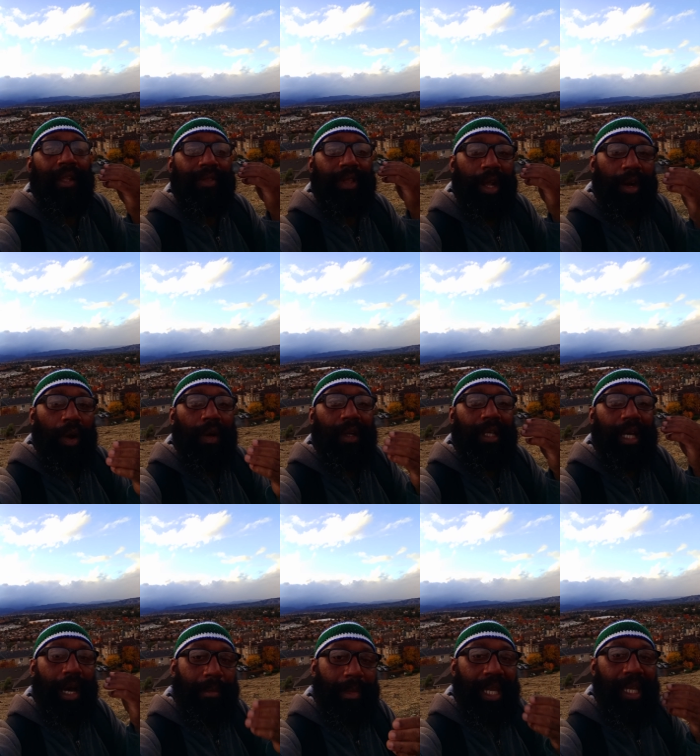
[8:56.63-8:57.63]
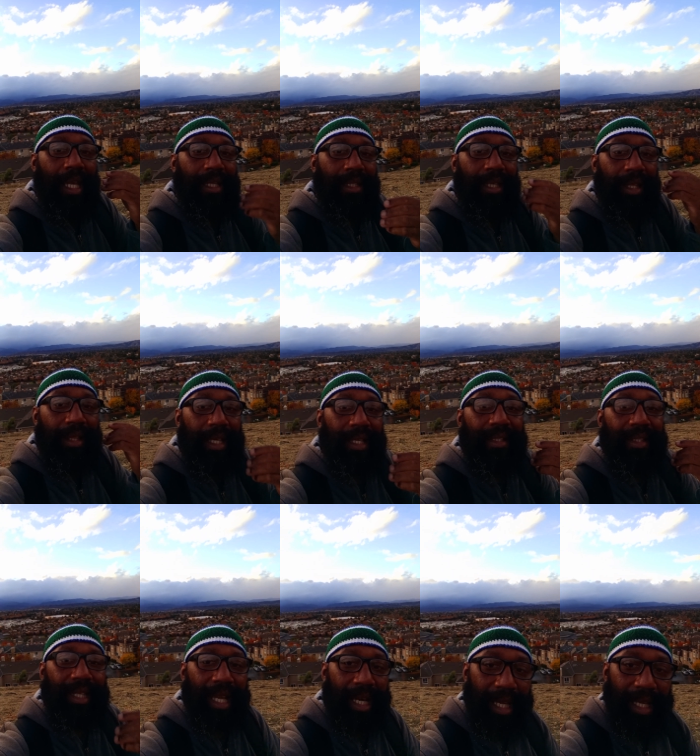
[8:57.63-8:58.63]
that are coming into these
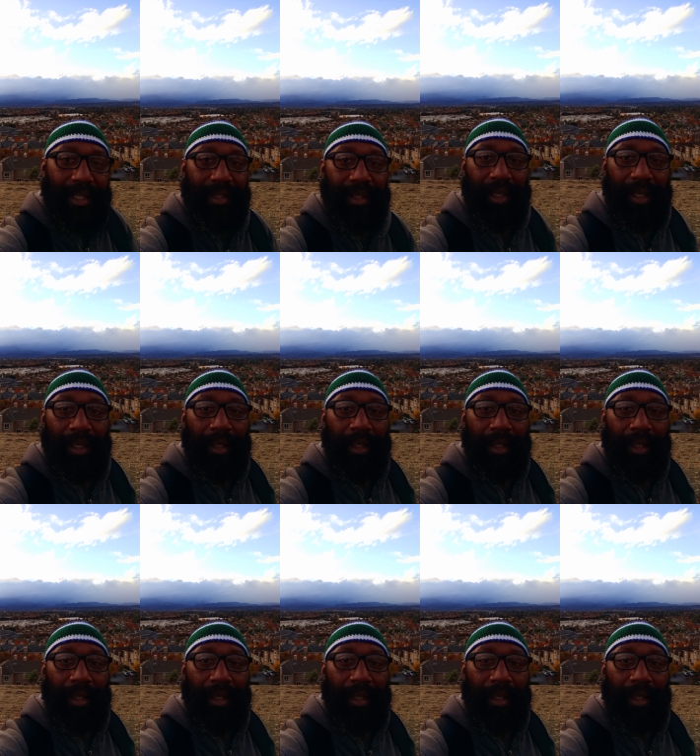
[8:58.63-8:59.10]
cities.